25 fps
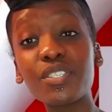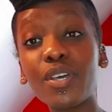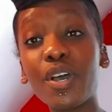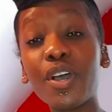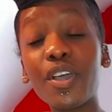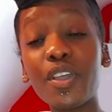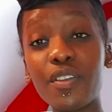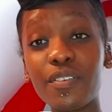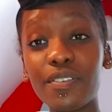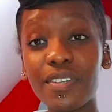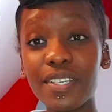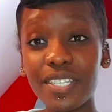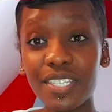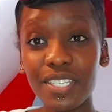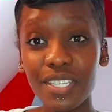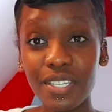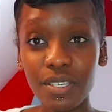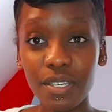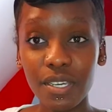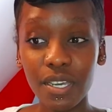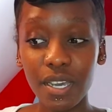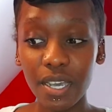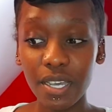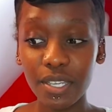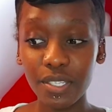so I hopefully see you
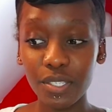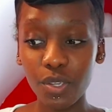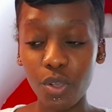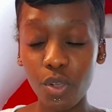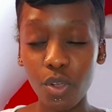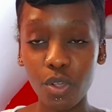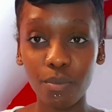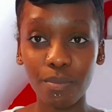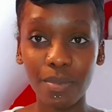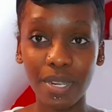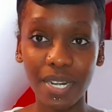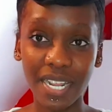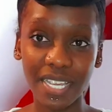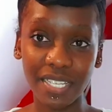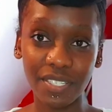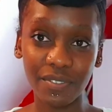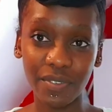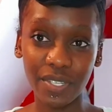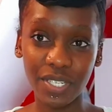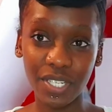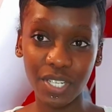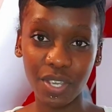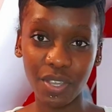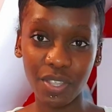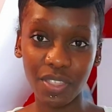guys on my next
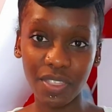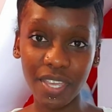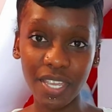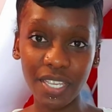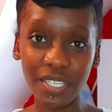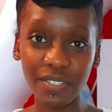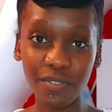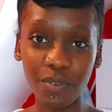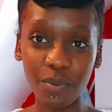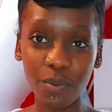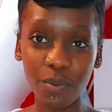video. Thanks for